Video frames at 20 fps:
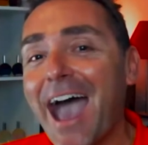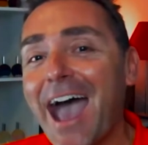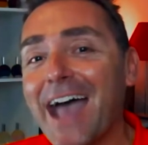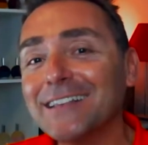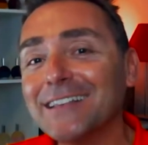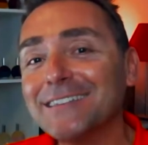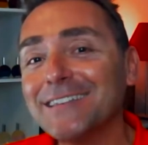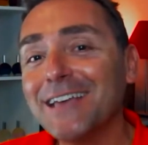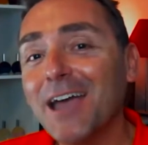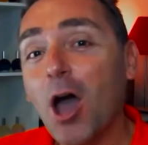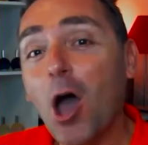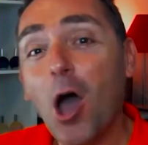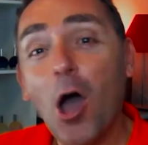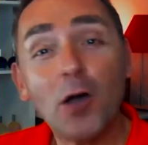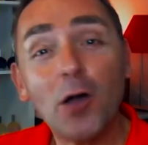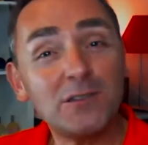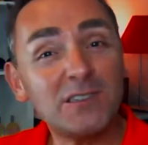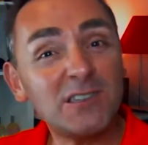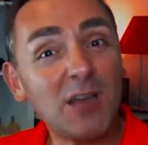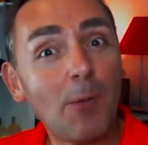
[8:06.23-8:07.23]
and
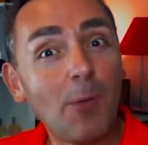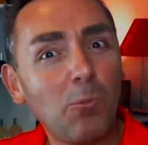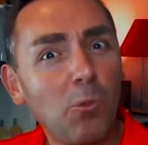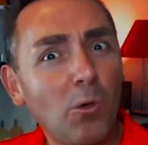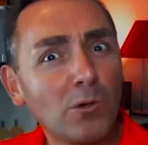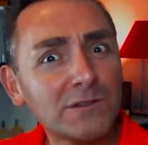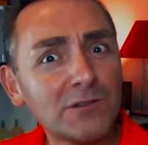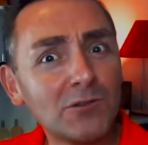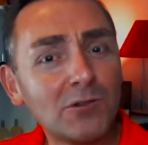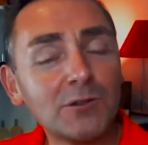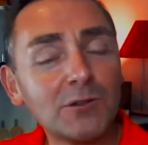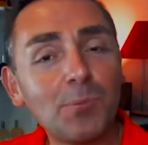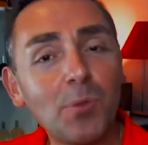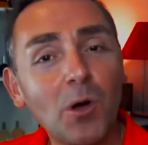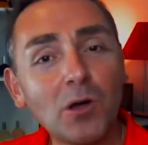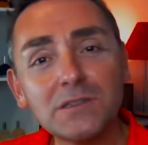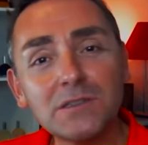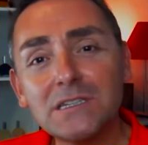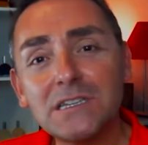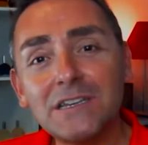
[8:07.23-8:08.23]
host up what's called a
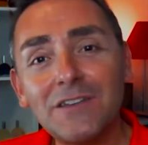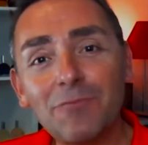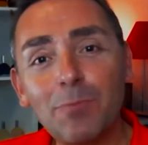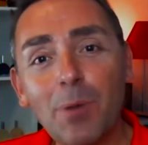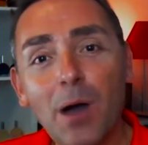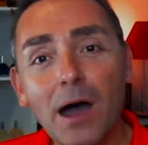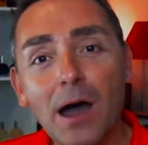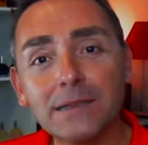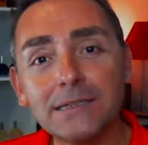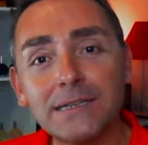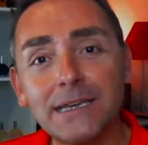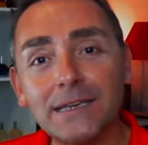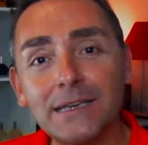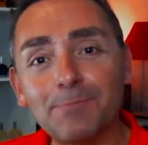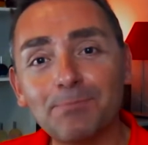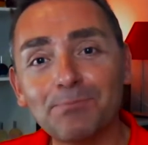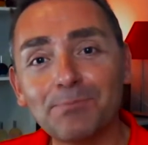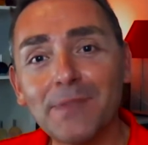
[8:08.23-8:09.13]
positive party.